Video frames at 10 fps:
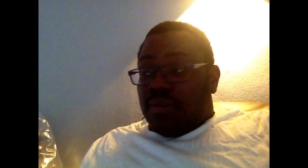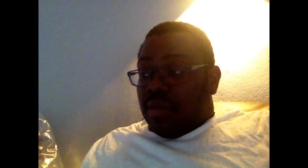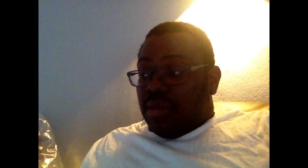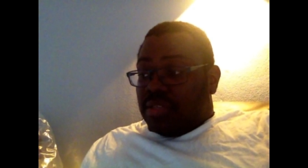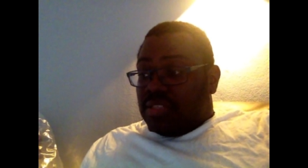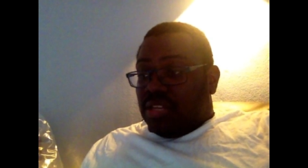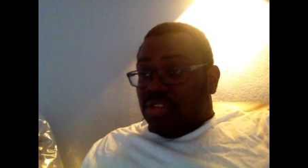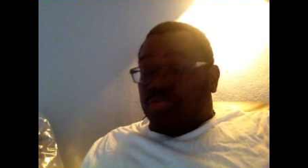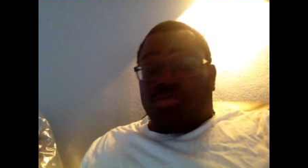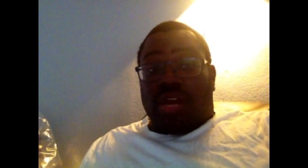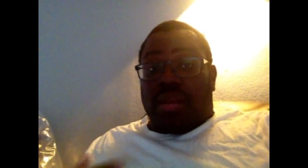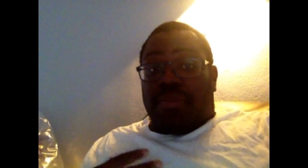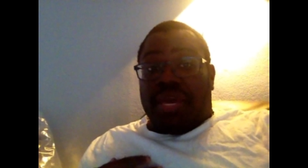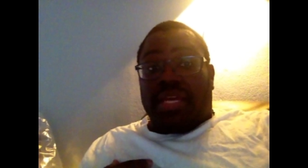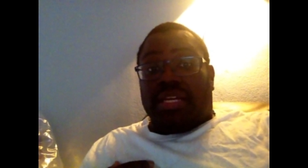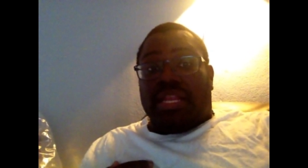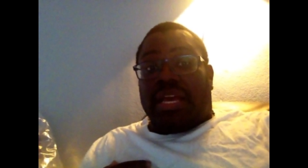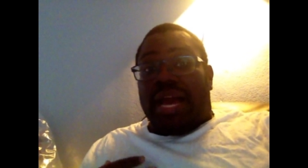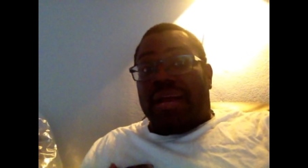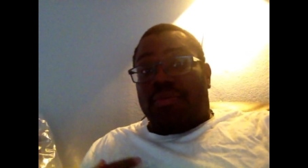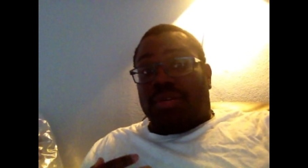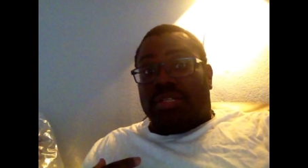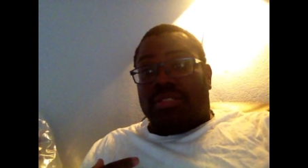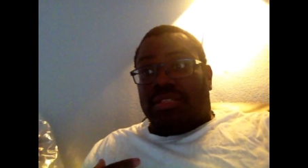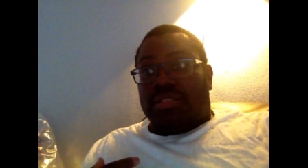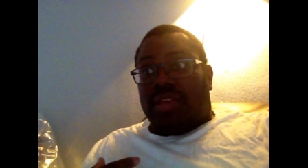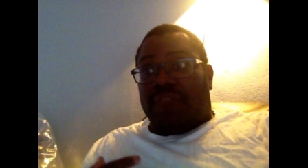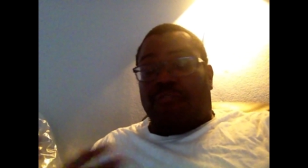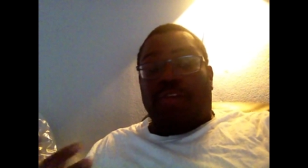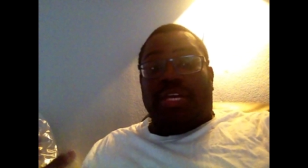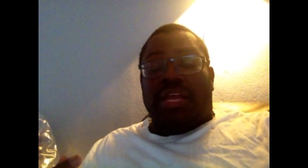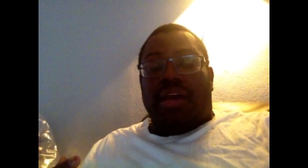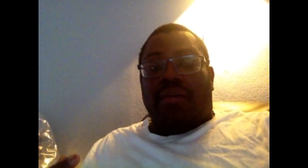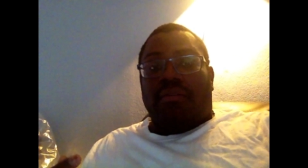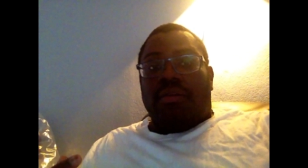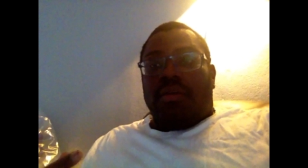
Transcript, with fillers: instead of you trying to panic like I was and like freaking out.